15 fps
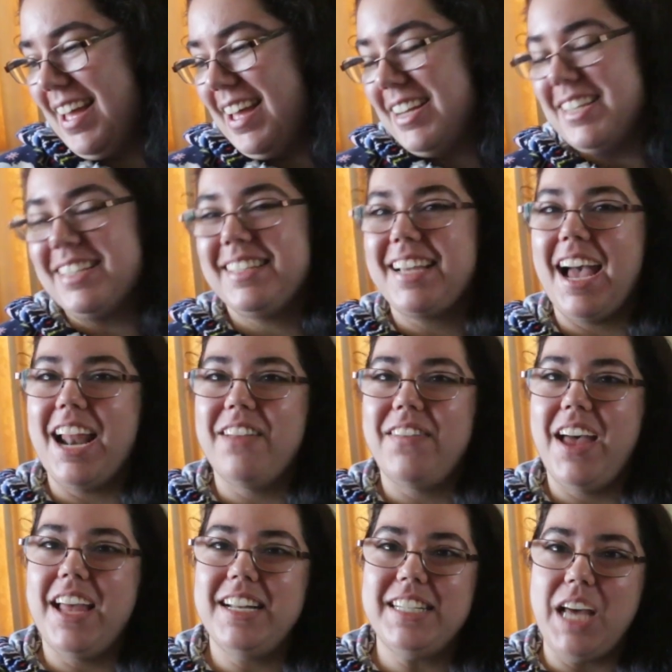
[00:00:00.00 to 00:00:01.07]
just kind of
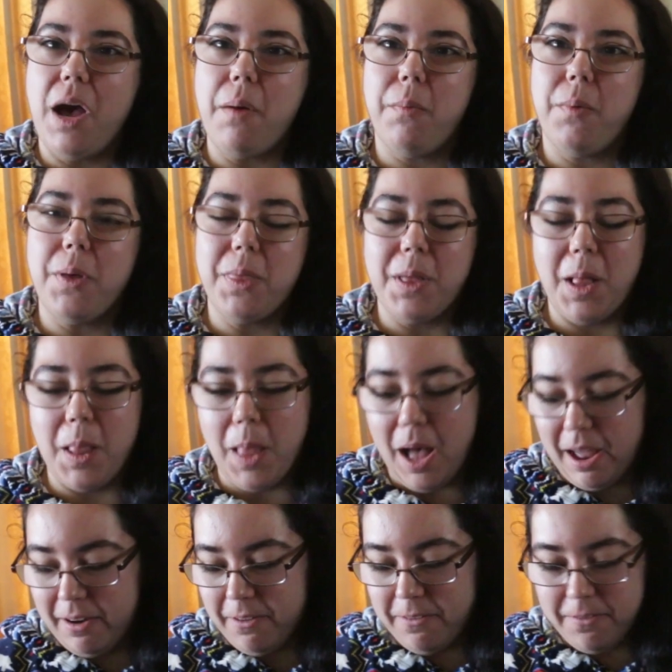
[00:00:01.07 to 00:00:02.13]
end up with a
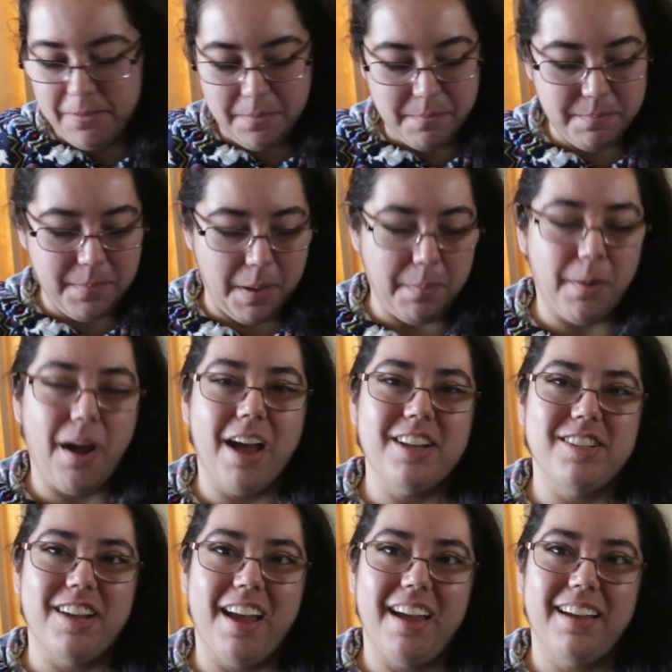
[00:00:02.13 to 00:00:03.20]
lot of my
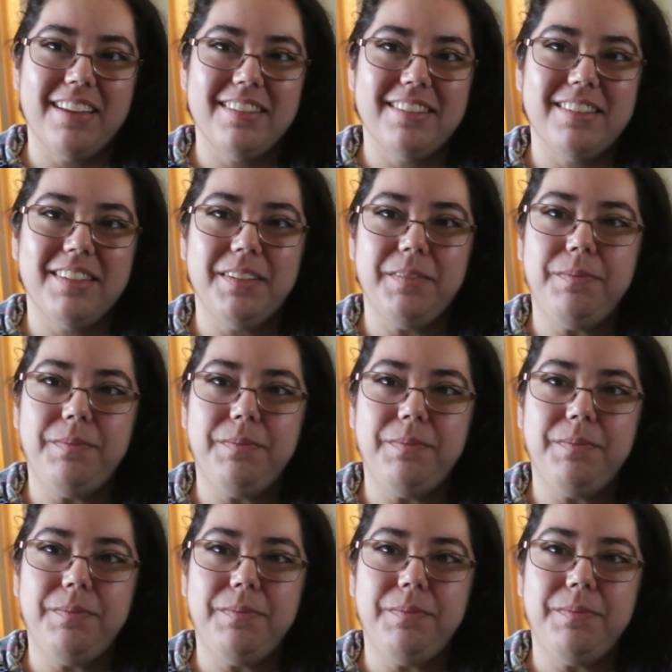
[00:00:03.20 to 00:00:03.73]
projects.